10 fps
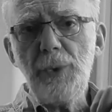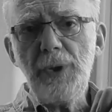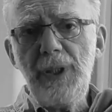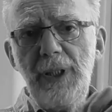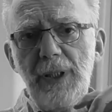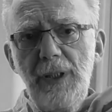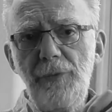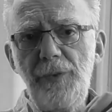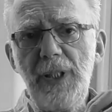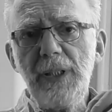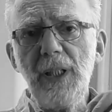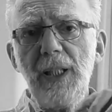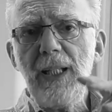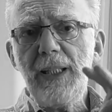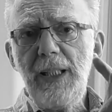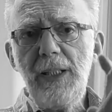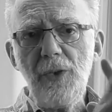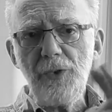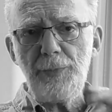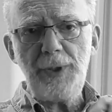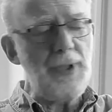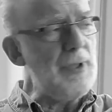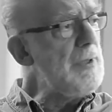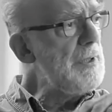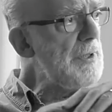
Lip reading: worked in the Vienna Lying-in hospital.